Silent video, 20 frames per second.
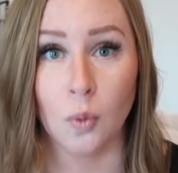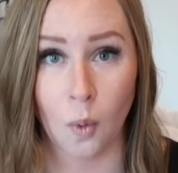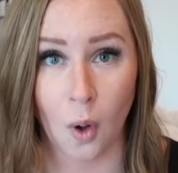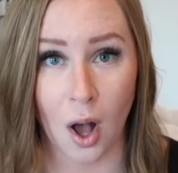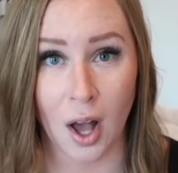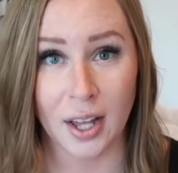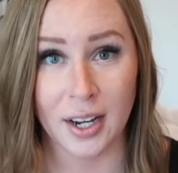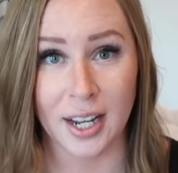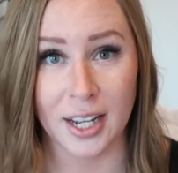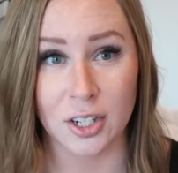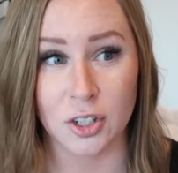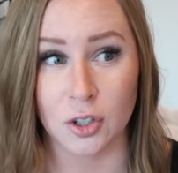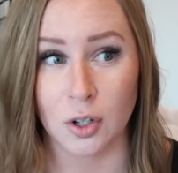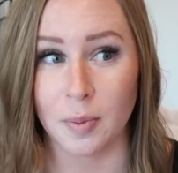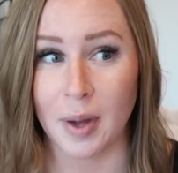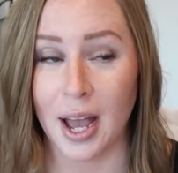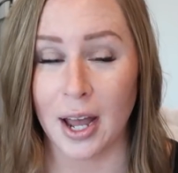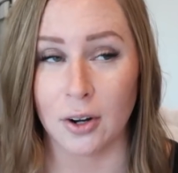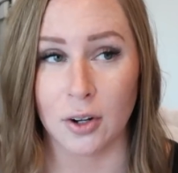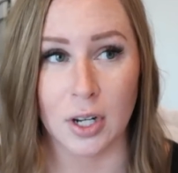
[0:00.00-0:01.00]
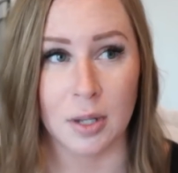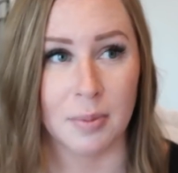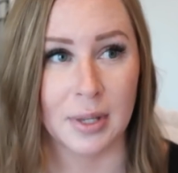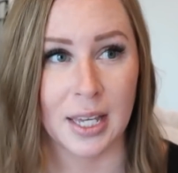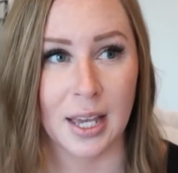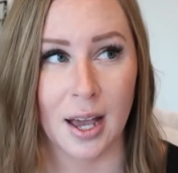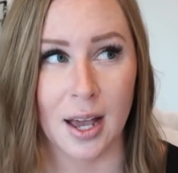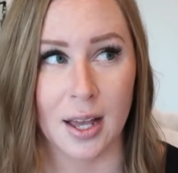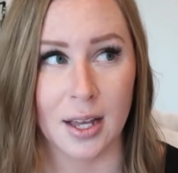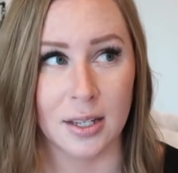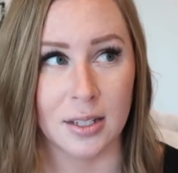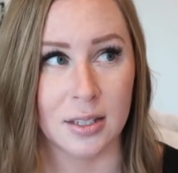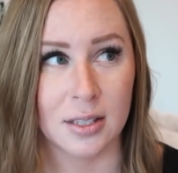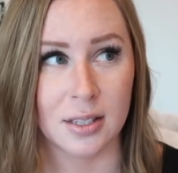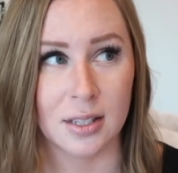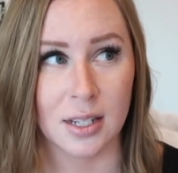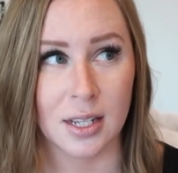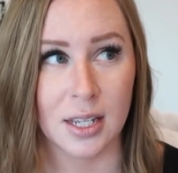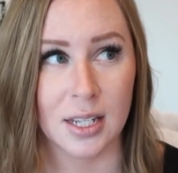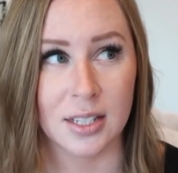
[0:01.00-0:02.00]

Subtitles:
want an extra battery because